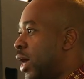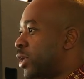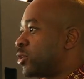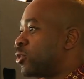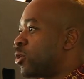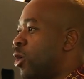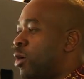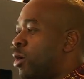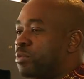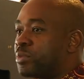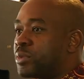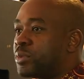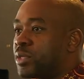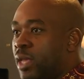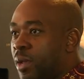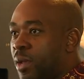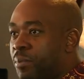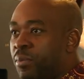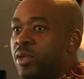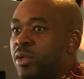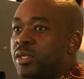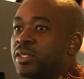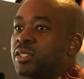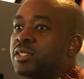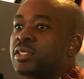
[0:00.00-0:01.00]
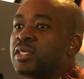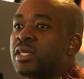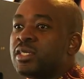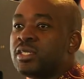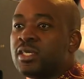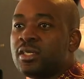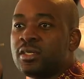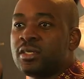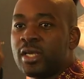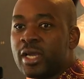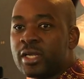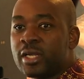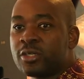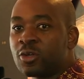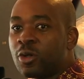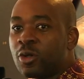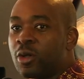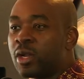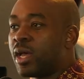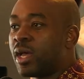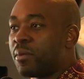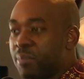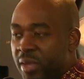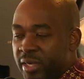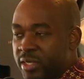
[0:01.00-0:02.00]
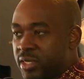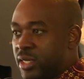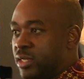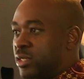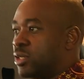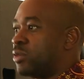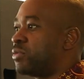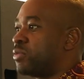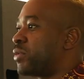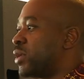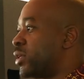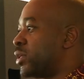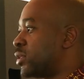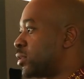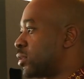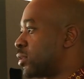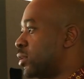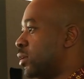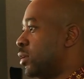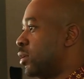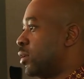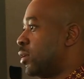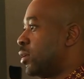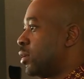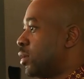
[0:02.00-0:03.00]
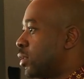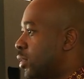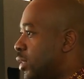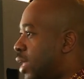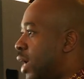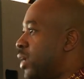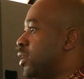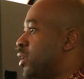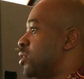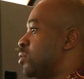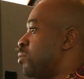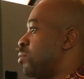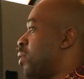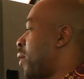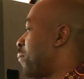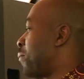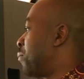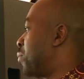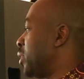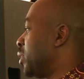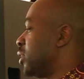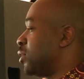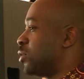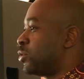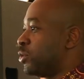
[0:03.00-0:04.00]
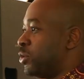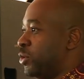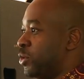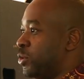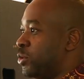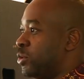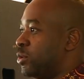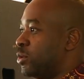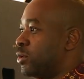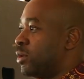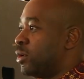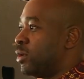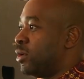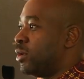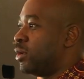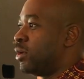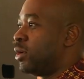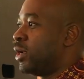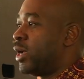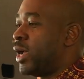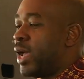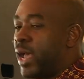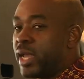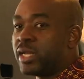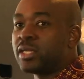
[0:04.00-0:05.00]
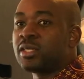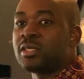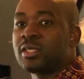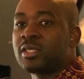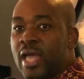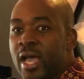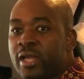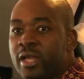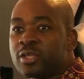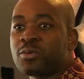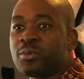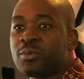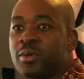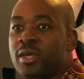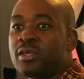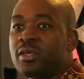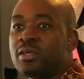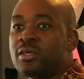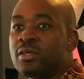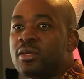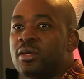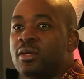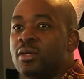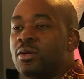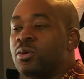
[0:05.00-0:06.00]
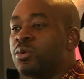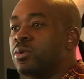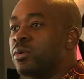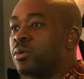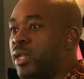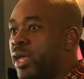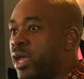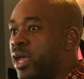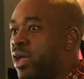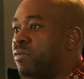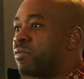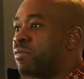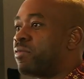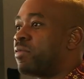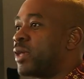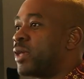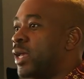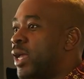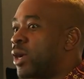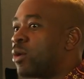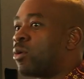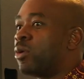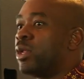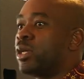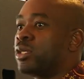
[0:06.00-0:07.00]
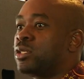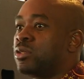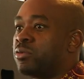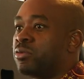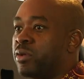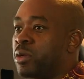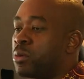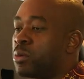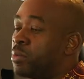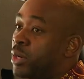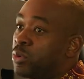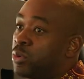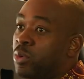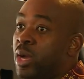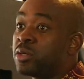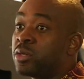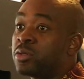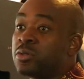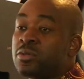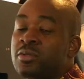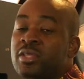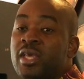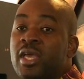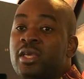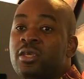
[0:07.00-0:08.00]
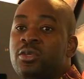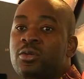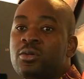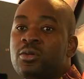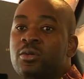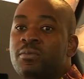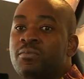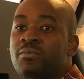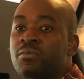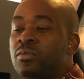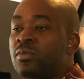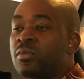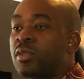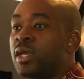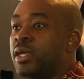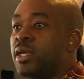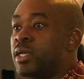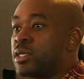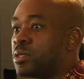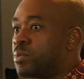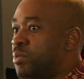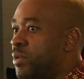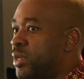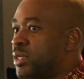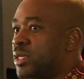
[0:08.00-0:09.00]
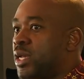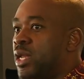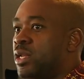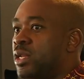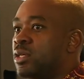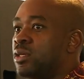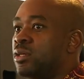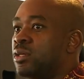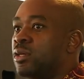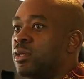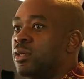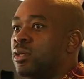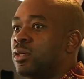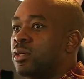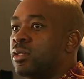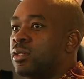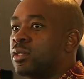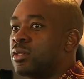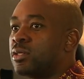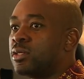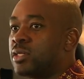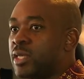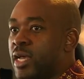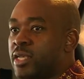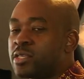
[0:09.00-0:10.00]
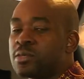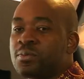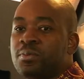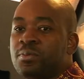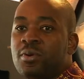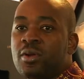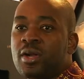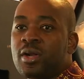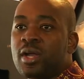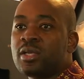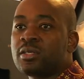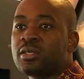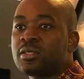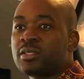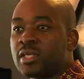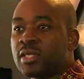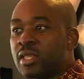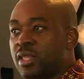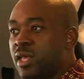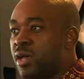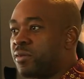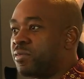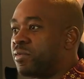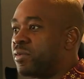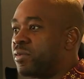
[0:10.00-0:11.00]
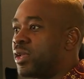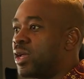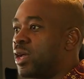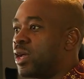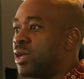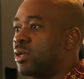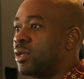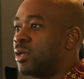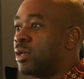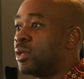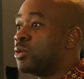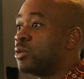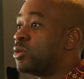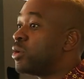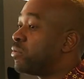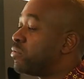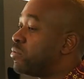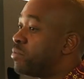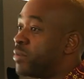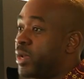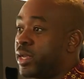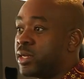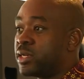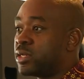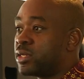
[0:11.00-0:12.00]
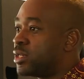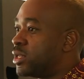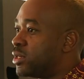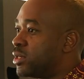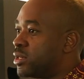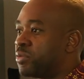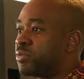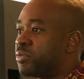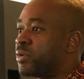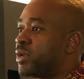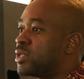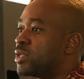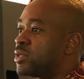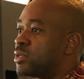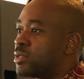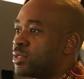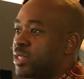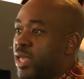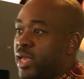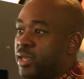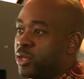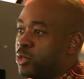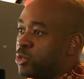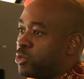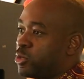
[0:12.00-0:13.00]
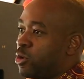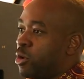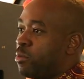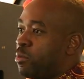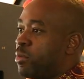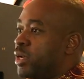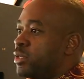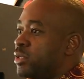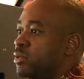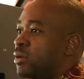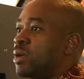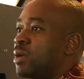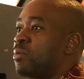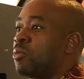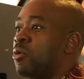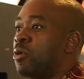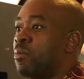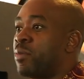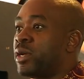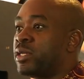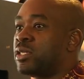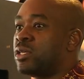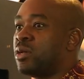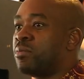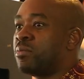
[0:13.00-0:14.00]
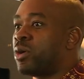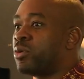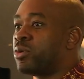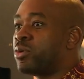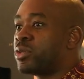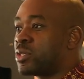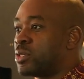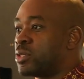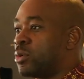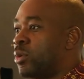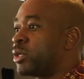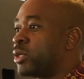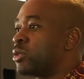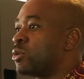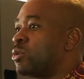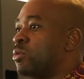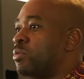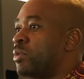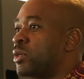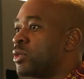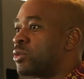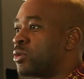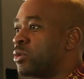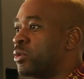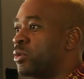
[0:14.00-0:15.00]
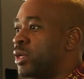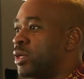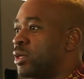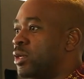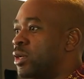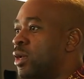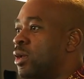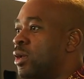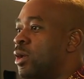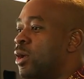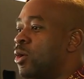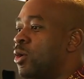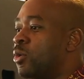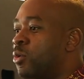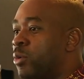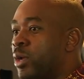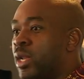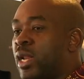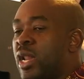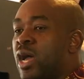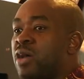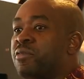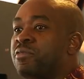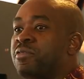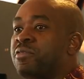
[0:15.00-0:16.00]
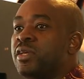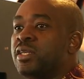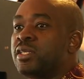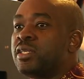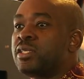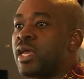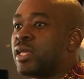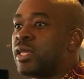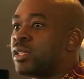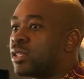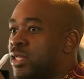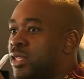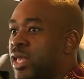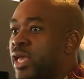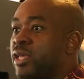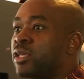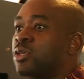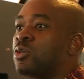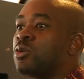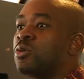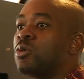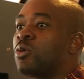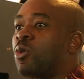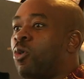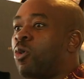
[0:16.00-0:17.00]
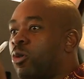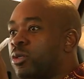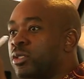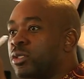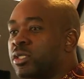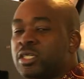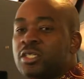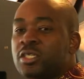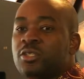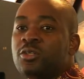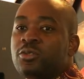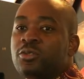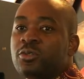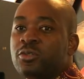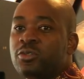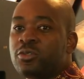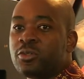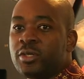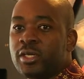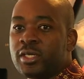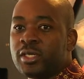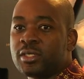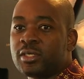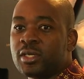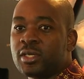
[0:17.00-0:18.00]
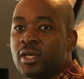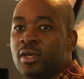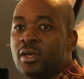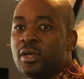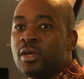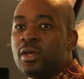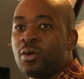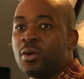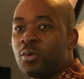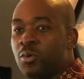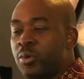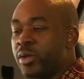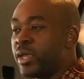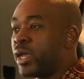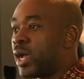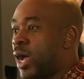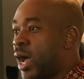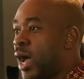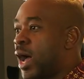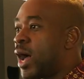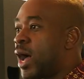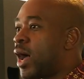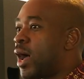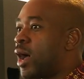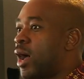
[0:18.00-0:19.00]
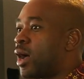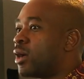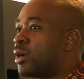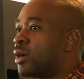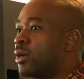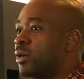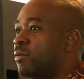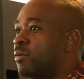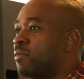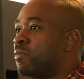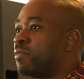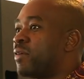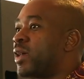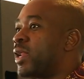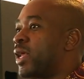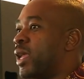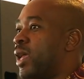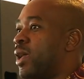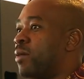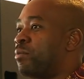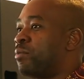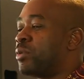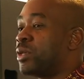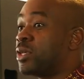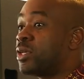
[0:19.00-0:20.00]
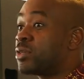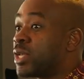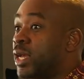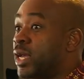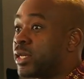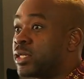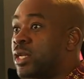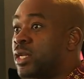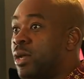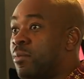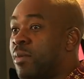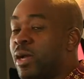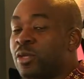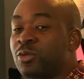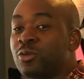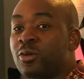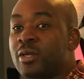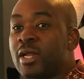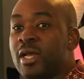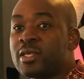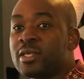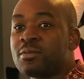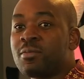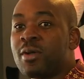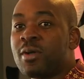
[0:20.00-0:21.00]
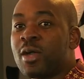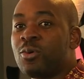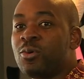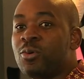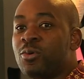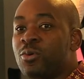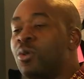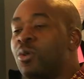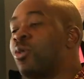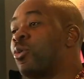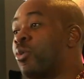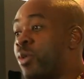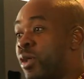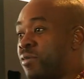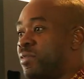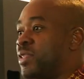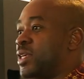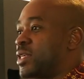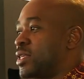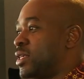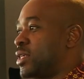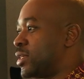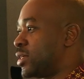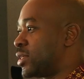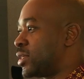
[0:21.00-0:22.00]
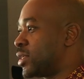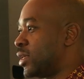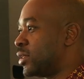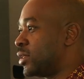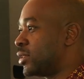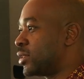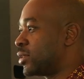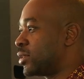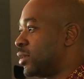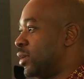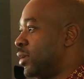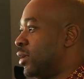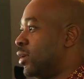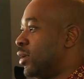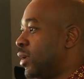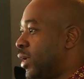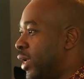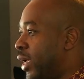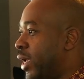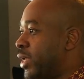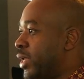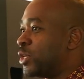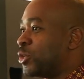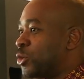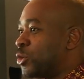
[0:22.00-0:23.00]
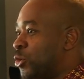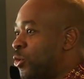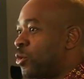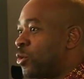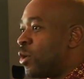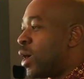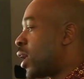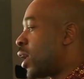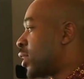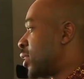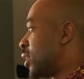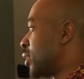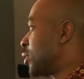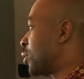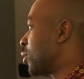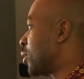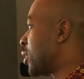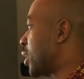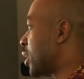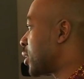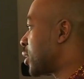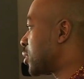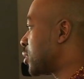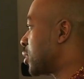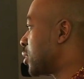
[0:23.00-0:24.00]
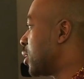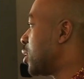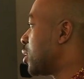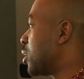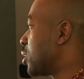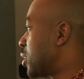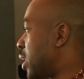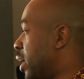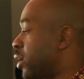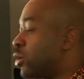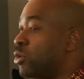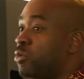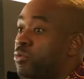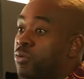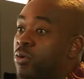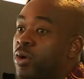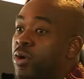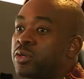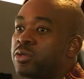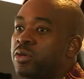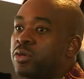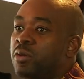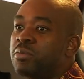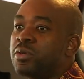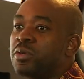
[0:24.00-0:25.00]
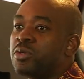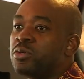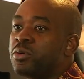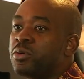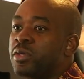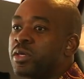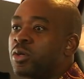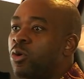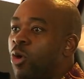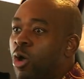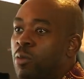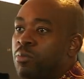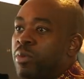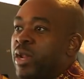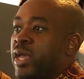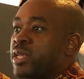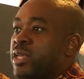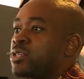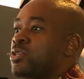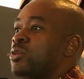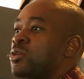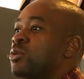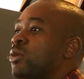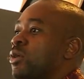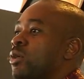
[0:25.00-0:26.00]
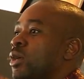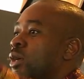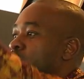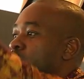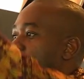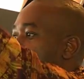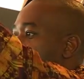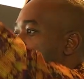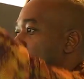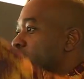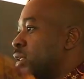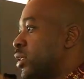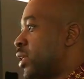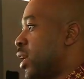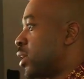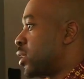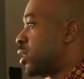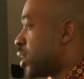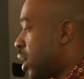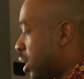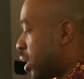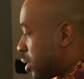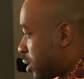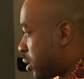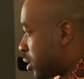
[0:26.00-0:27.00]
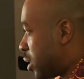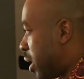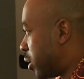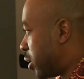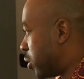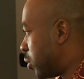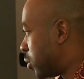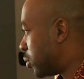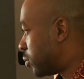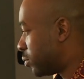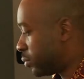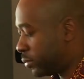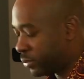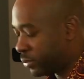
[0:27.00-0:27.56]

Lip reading: Adopt a polling station. A dollar makes a difference. That is my plea to you. And that way, we'll have a collective effort. But I want to thank you, especially Diaspora, South Africa, you have made the difference. Thank you so much. And I'm Koma Temba. We see what you'll be doing. We love it and thank you. Continue to do it. We are very happy. You said, Tinama donors, Makuru, we have the citizens. And you are the donors. Thank you for what you have been doing. God bless you and take charge. Thank you.